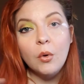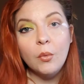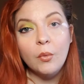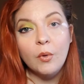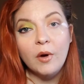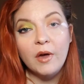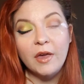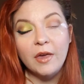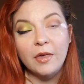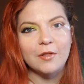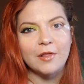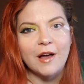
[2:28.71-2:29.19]

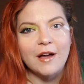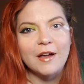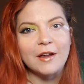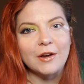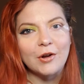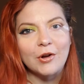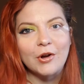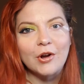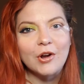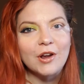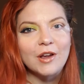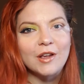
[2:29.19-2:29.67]
with
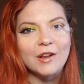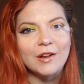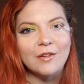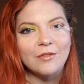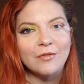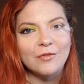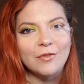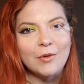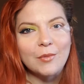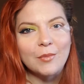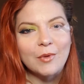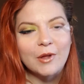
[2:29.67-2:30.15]
liner in a
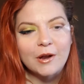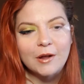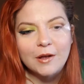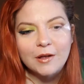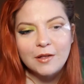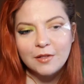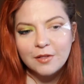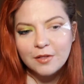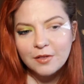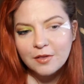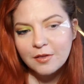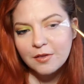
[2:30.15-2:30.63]
few
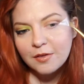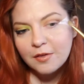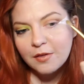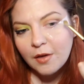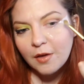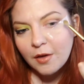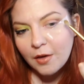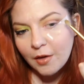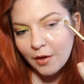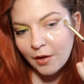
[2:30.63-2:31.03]
minutes.